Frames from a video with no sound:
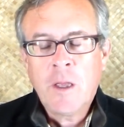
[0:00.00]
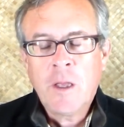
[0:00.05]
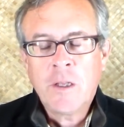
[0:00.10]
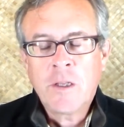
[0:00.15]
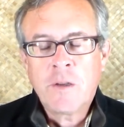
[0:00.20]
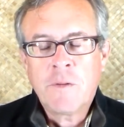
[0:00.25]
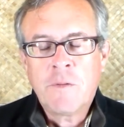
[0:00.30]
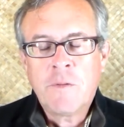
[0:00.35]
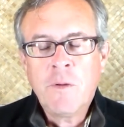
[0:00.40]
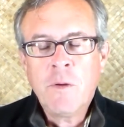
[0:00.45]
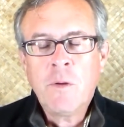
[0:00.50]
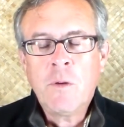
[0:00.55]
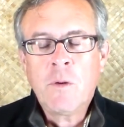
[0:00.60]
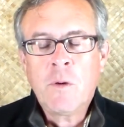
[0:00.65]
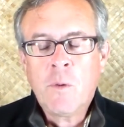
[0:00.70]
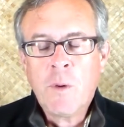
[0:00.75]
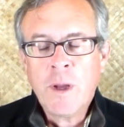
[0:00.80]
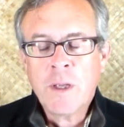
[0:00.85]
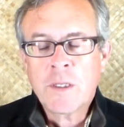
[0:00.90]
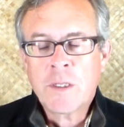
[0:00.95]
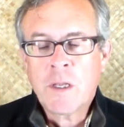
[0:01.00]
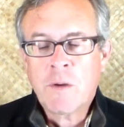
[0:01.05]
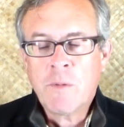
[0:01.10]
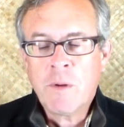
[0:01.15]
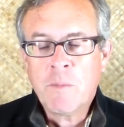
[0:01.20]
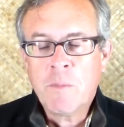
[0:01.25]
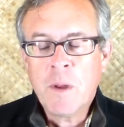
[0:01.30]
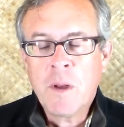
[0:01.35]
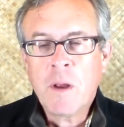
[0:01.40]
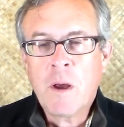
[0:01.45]
it's a futile quest
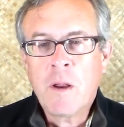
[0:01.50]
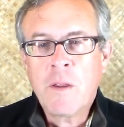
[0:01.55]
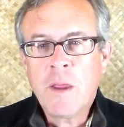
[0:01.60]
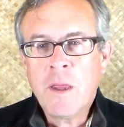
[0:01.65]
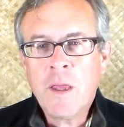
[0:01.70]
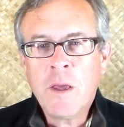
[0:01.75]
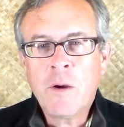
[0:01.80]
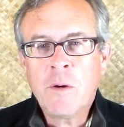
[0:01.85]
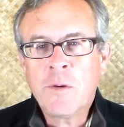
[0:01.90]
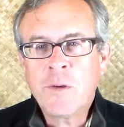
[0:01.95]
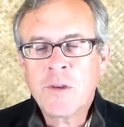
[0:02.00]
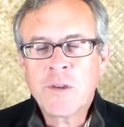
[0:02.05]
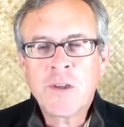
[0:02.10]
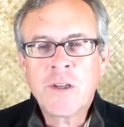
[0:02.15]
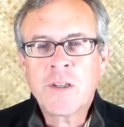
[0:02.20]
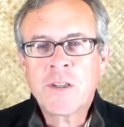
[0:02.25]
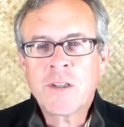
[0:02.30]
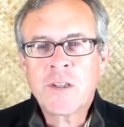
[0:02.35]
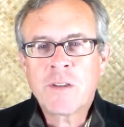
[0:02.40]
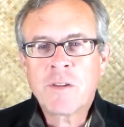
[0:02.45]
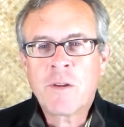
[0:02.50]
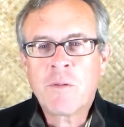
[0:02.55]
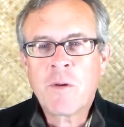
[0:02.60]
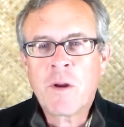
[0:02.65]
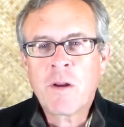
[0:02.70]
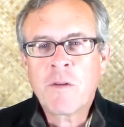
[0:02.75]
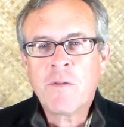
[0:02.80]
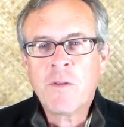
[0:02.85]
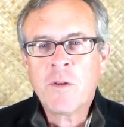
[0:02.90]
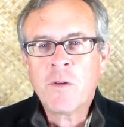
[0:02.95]
that we've been on. The ego insists that
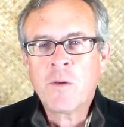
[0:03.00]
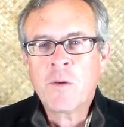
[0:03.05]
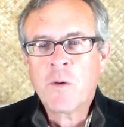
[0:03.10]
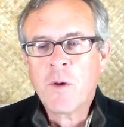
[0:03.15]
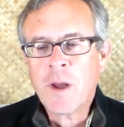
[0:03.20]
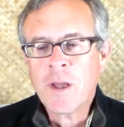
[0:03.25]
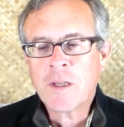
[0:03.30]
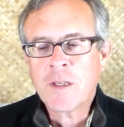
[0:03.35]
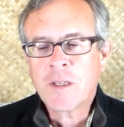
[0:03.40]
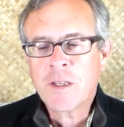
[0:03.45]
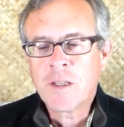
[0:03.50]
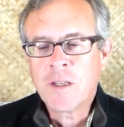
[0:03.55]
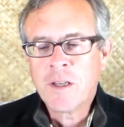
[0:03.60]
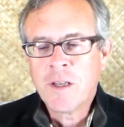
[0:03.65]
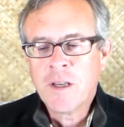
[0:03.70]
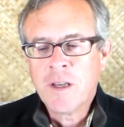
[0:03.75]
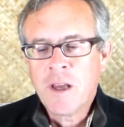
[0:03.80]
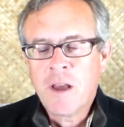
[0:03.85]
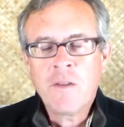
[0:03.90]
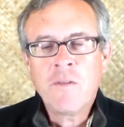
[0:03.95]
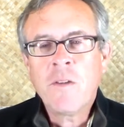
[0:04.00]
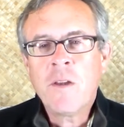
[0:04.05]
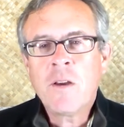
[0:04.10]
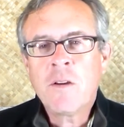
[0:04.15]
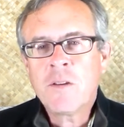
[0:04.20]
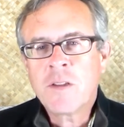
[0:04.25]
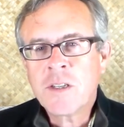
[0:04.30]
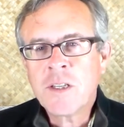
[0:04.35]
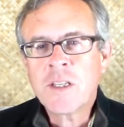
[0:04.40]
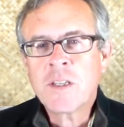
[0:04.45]
we're on a futile quest. The
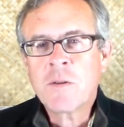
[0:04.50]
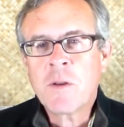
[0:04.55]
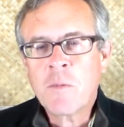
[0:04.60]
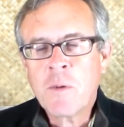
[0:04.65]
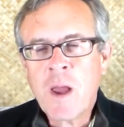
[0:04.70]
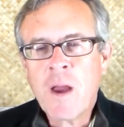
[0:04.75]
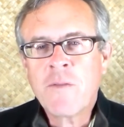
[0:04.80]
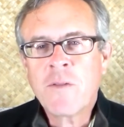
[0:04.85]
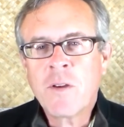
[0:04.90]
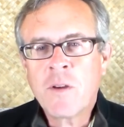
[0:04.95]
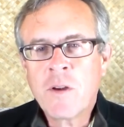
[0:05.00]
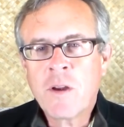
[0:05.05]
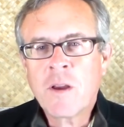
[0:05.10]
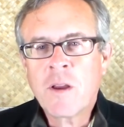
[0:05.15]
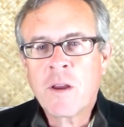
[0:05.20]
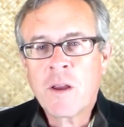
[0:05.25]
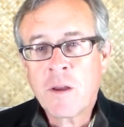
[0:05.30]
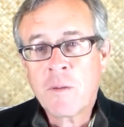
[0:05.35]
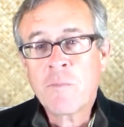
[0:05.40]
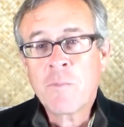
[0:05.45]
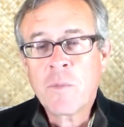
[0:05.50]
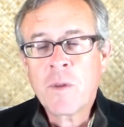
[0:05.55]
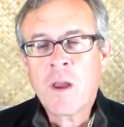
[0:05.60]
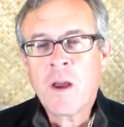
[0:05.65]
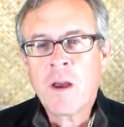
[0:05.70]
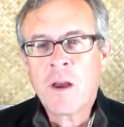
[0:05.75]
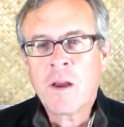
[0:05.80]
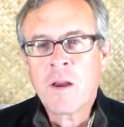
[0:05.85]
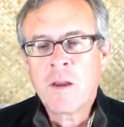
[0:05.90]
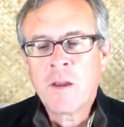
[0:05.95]
ego insists that we have to
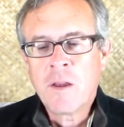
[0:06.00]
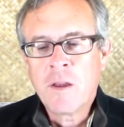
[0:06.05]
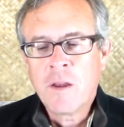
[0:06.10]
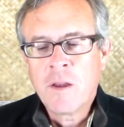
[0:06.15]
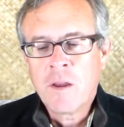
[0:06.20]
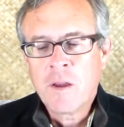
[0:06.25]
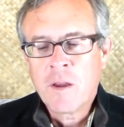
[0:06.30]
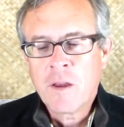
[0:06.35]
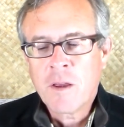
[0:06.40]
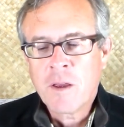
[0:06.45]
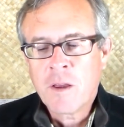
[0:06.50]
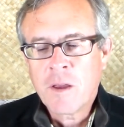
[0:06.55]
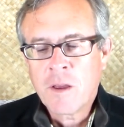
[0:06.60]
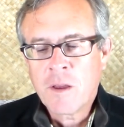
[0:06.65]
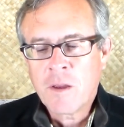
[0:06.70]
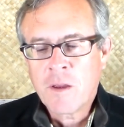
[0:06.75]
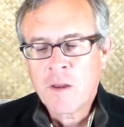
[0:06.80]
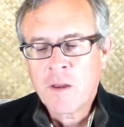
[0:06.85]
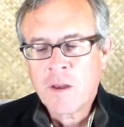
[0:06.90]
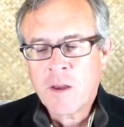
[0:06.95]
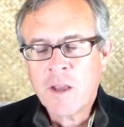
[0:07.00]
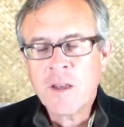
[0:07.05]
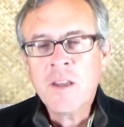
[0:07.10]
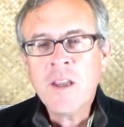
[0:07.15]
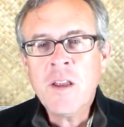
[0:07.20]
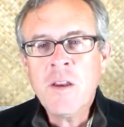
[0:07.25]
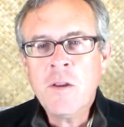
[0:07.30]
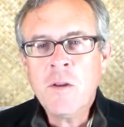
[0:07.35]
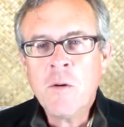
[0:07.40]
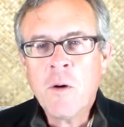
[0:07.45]
uh,
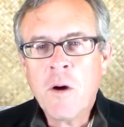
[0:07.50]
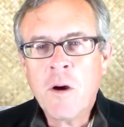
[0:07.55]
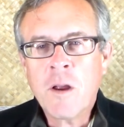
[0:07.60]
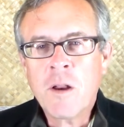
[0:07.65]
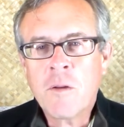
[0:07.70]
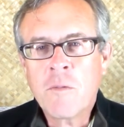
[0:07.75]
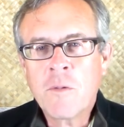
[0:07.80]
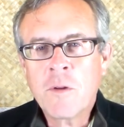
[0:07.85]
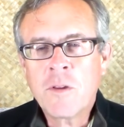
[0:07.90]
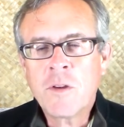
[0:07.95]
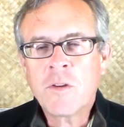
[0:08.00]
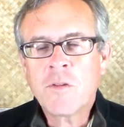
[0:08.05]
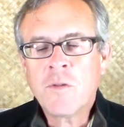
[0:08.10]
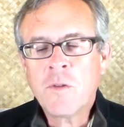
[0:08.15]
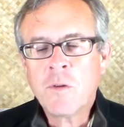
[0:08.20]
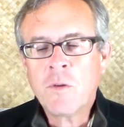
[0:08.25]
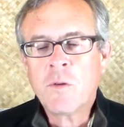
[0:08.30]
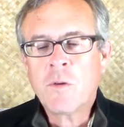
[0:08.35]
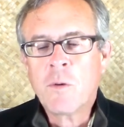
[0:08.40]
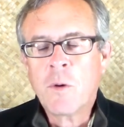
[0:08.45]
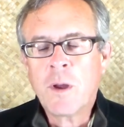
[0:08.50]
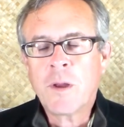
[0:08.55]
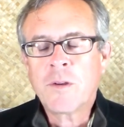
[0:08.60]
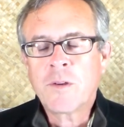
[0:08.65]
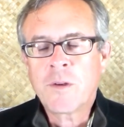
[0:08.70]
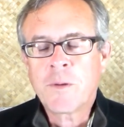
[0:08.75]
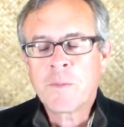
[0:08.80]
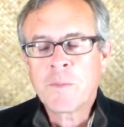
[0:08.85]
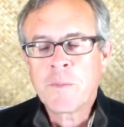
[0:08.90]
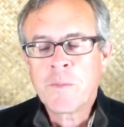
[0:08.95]
continue on with this futile
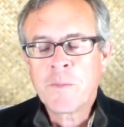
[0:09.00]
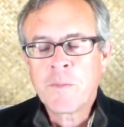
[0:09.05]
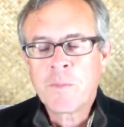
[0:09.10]
quest.